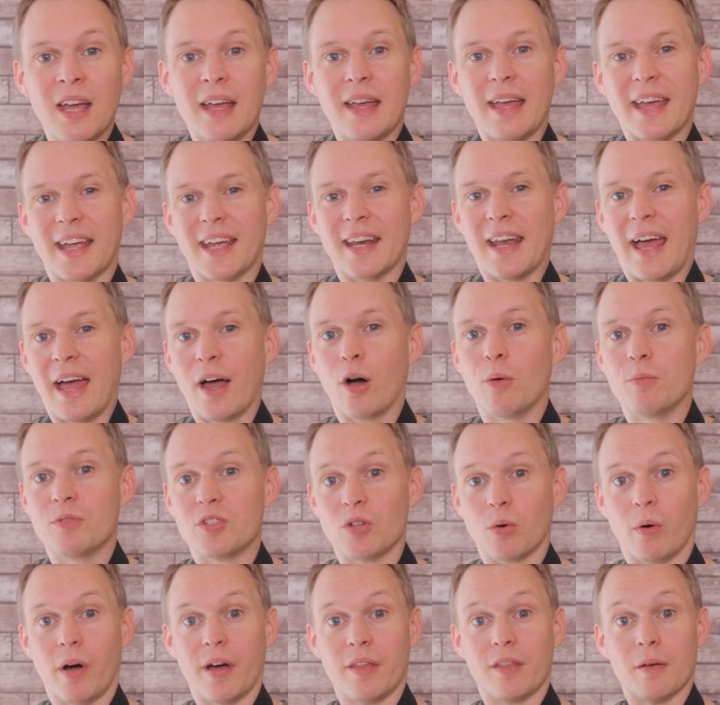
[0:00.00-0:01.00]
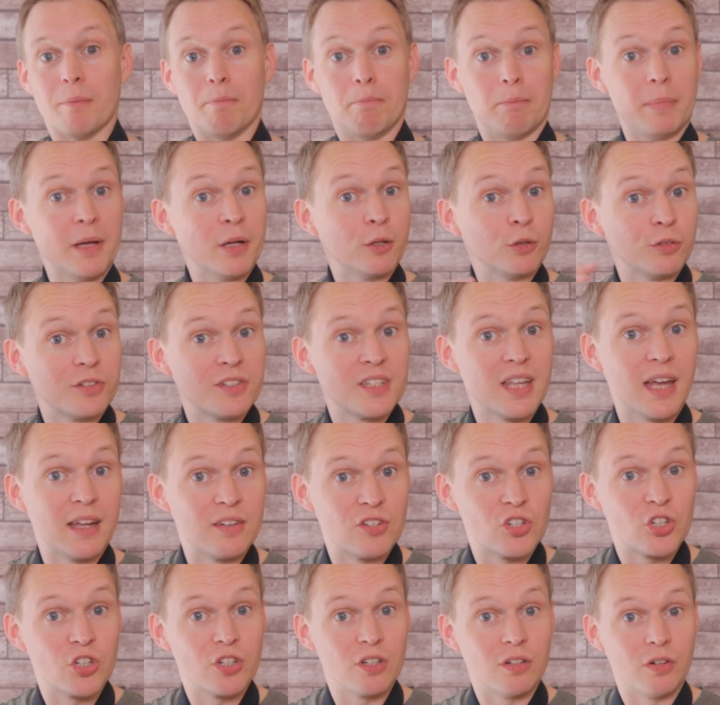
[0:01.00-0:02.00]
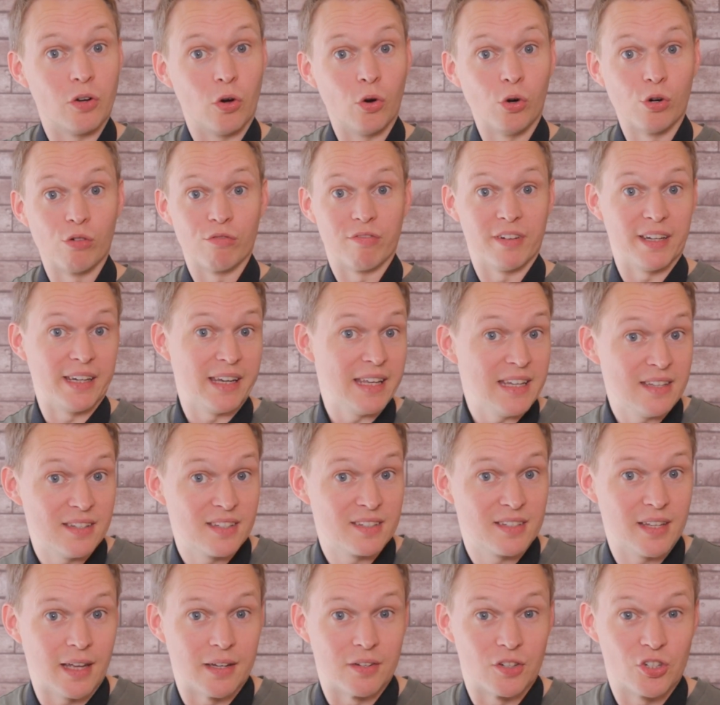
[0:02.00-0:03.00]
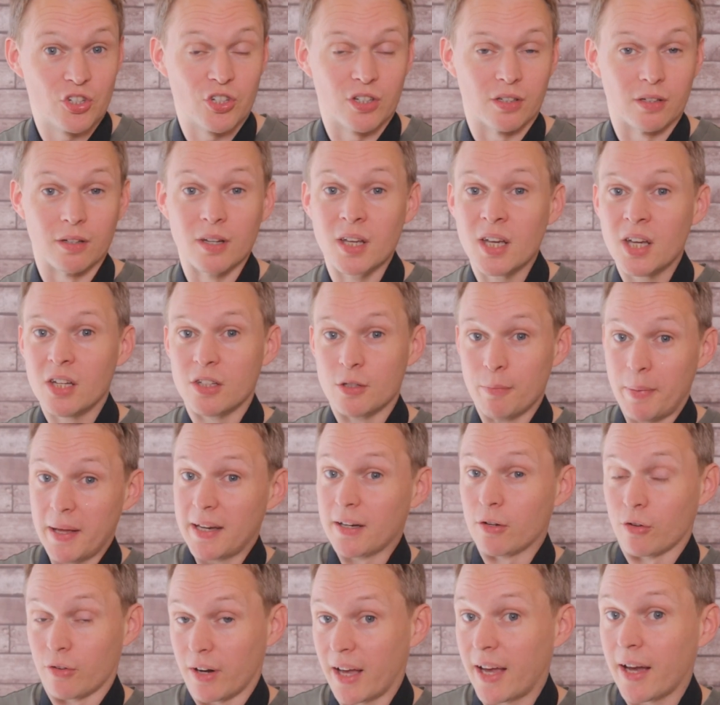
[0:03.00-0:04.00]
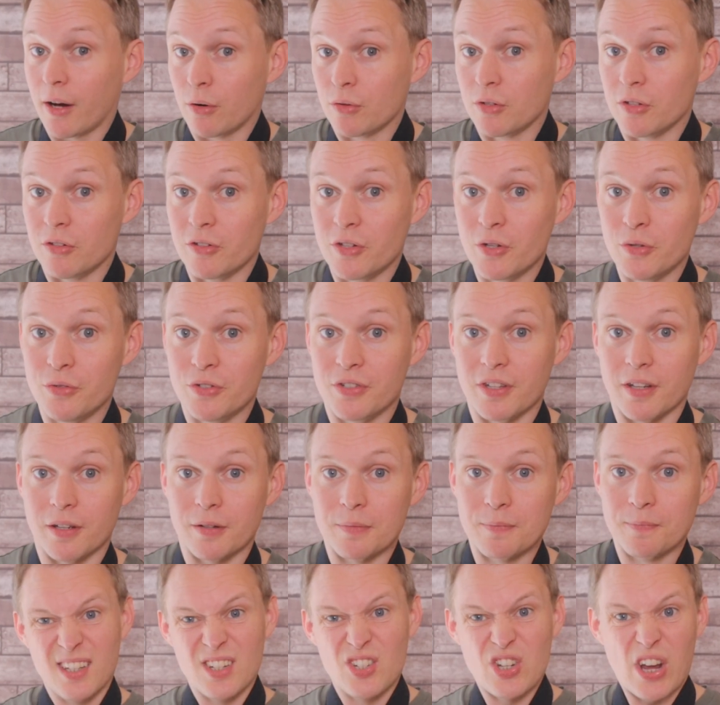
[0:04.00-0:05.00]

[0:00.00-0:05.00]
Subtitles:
It can help to either build tension or release tension, depending on how you use it.